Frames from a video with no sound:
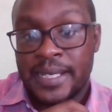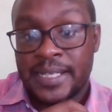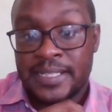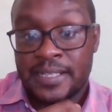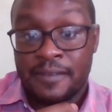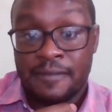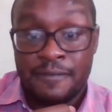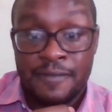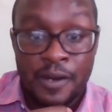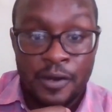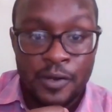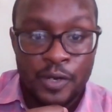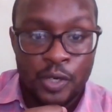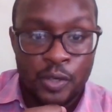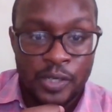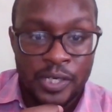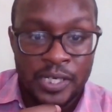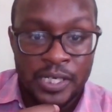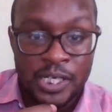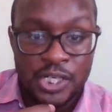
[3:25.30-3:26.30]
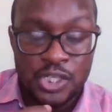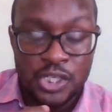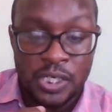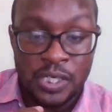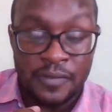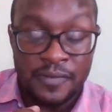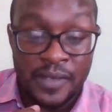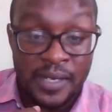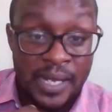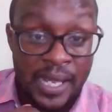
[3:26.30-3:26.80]
it's a very good
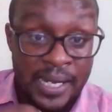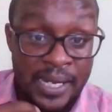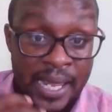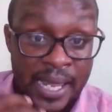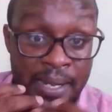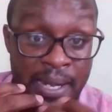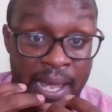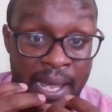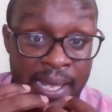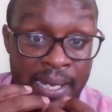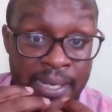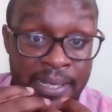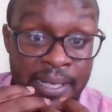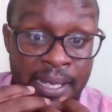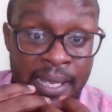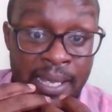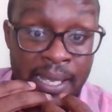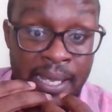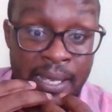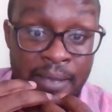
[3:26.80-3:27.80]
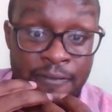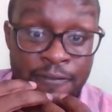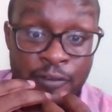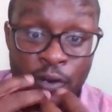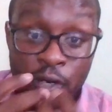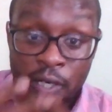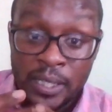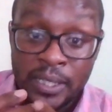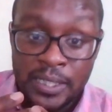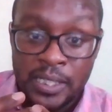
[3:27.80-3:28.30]
initiative, and
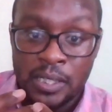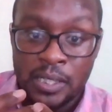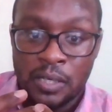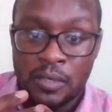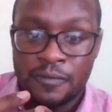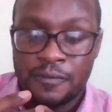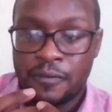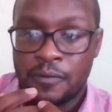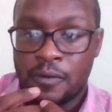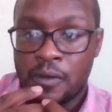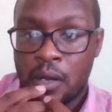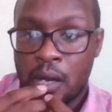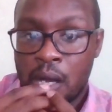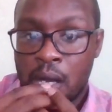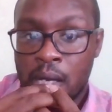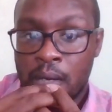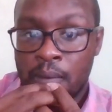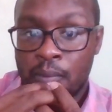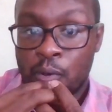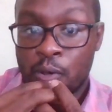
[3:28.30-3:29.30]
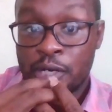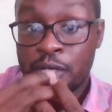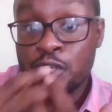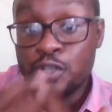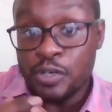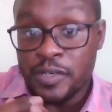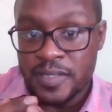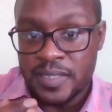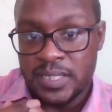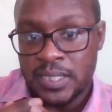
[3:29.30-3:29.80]
funnily enough, or
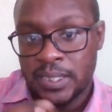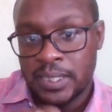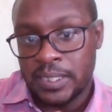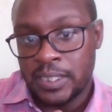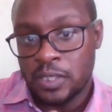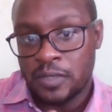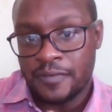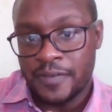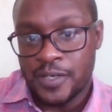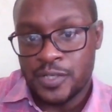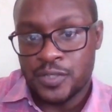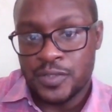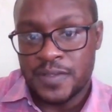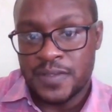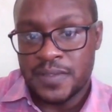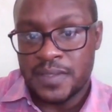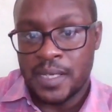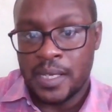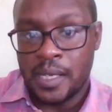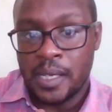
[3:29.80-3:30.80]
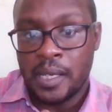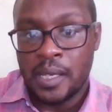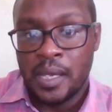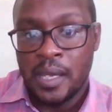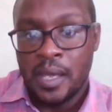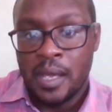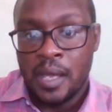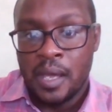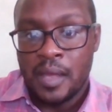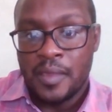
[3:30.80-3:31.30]
interestingly enough, I should say,
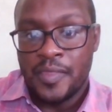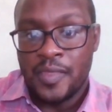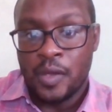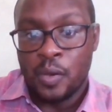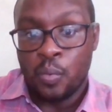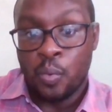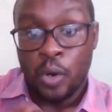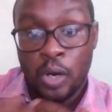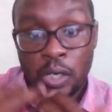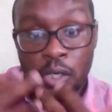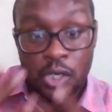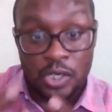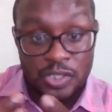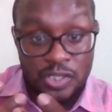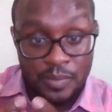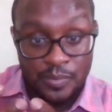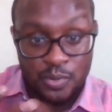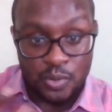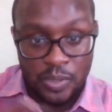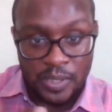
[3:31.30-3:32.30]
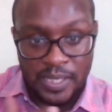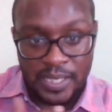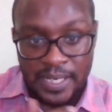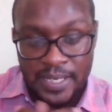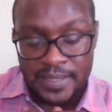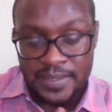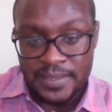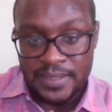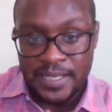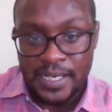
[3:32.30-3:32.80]
the World Customs
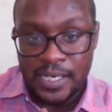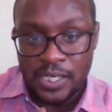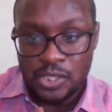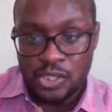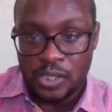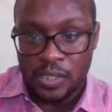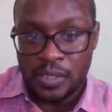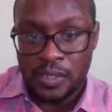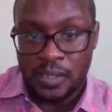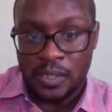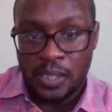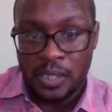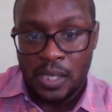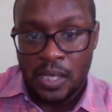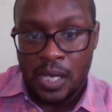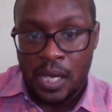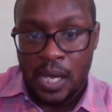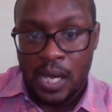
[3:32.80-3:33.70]
Organization